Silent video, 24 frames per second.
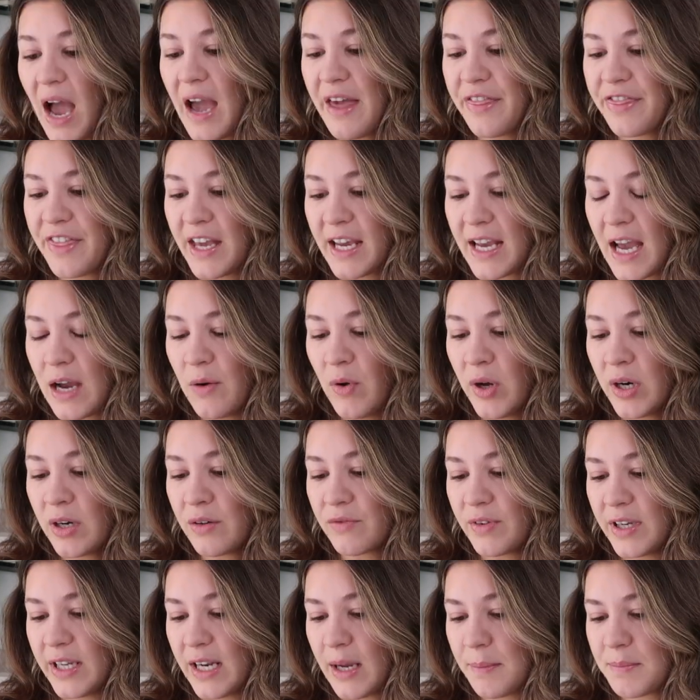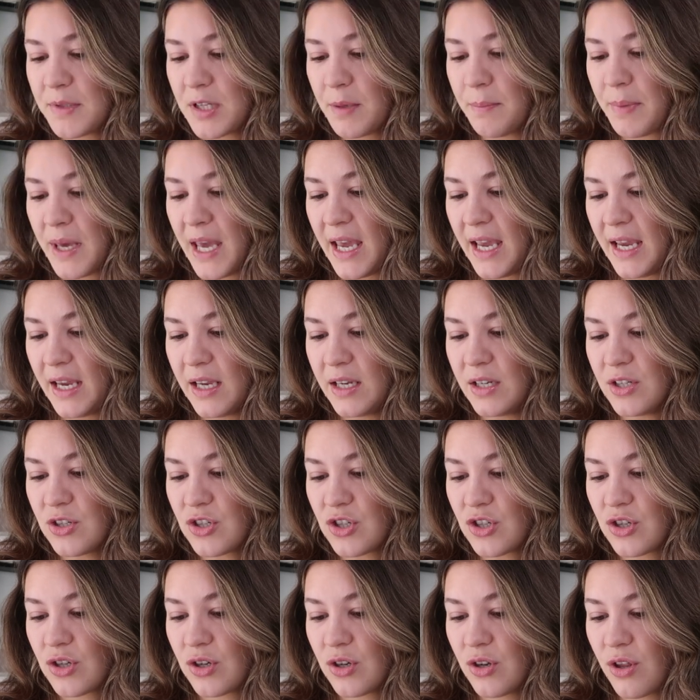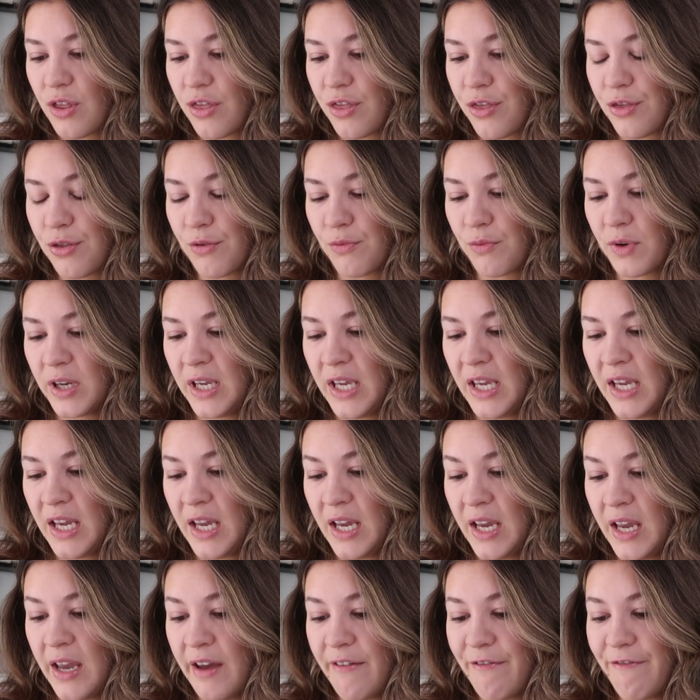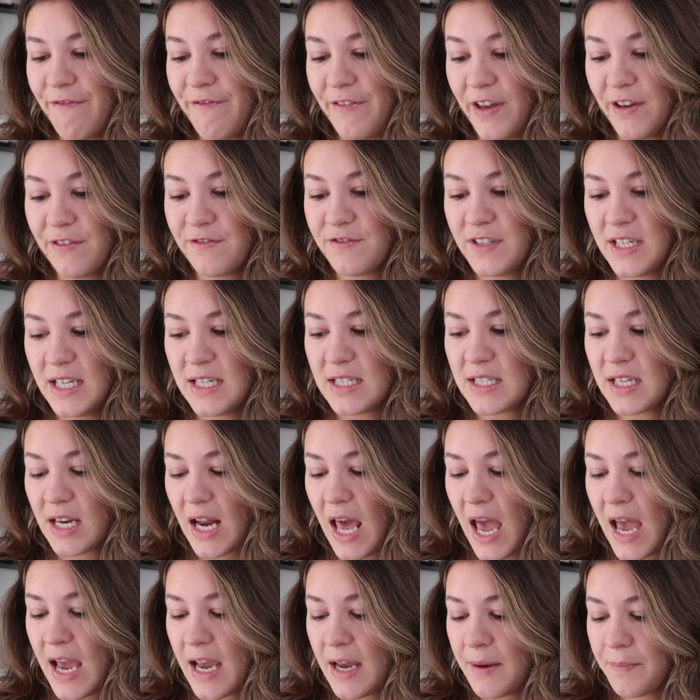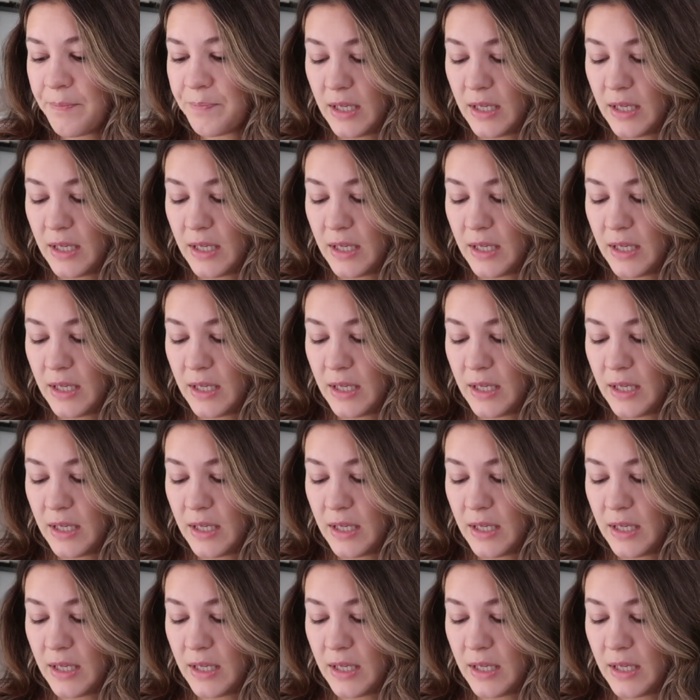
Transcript: I think I want to read up to page three fifty today.